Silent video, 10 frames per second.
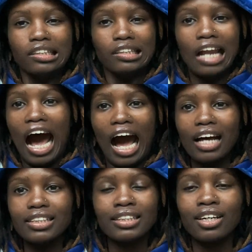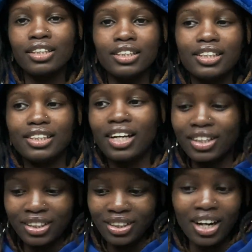Nah, it's not good. Not
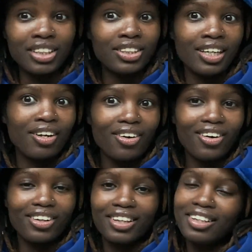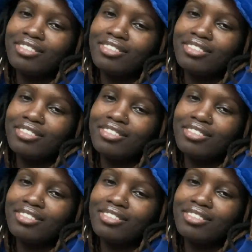good. Not good at all.